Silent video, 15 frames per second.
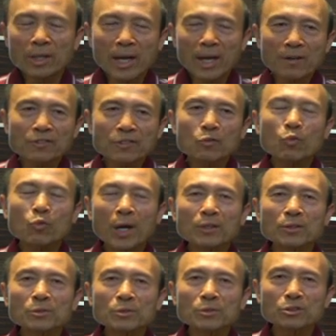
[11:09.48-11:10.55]

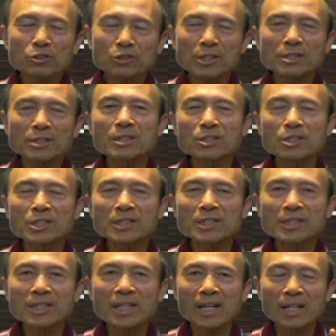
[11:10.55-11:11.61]
everyone who trusts in
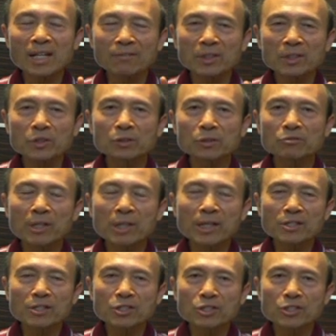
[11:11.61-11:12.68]
Jesus and have a good
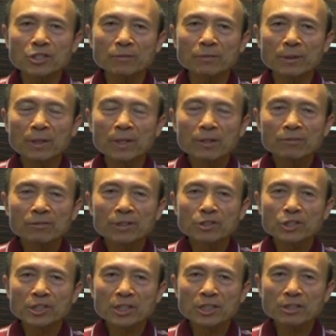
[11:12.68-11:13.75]
relationship with
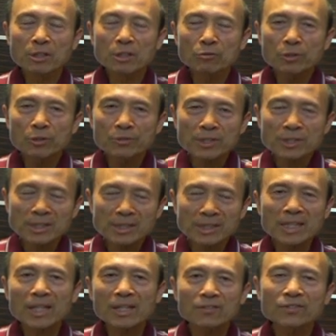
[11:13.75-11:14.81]
Jesus, who will
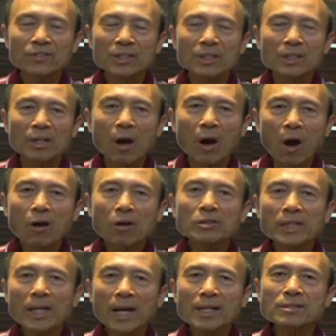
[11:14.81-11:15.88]
receive
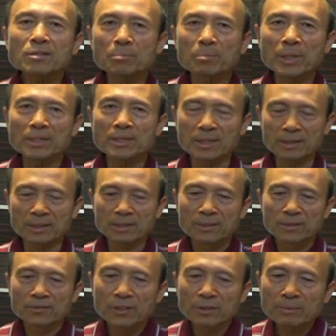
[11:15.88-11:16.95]
all kinds of blessings
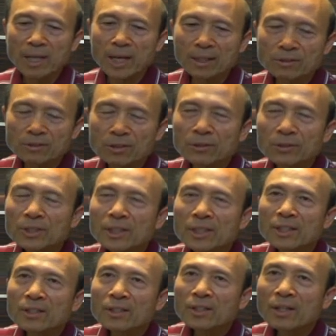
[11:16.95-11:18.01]
from God. So
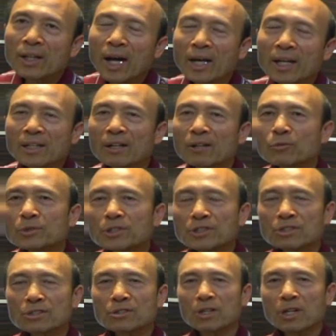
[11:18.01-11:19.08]
uh, now we
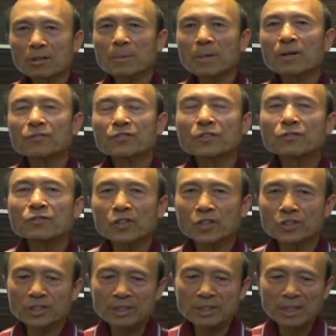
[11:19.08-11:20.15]
just talk about a few
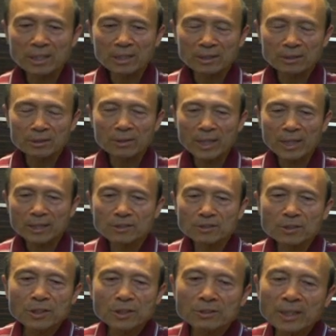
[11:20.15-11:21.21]
verses here to let
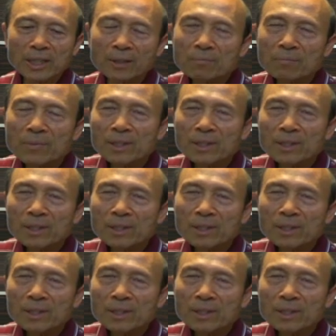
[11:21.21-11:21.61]
us know that